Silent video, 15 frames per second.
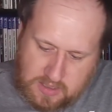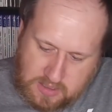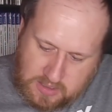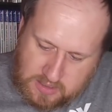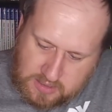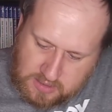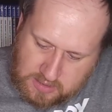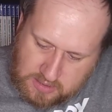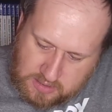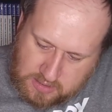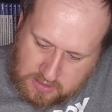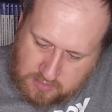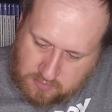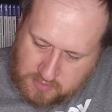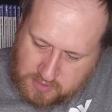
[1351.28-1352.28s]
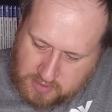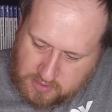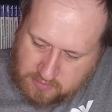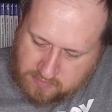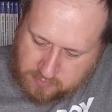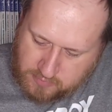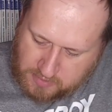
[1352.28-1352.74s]
And what
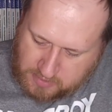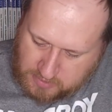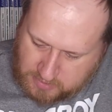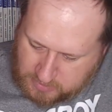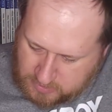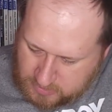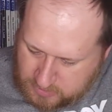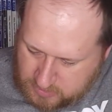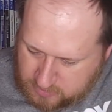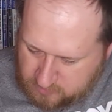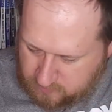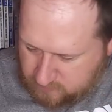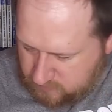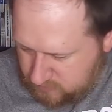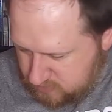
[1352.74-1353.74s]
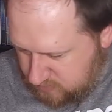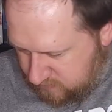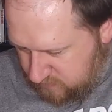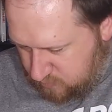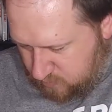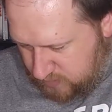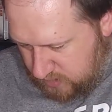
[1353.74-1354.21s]
else we got? Just
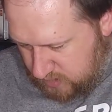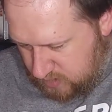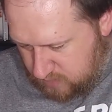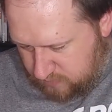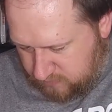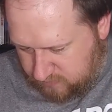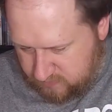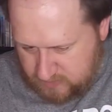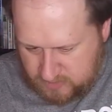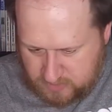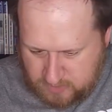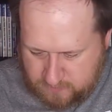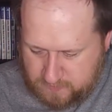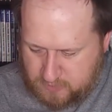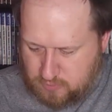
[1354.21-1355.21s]
some random stuff.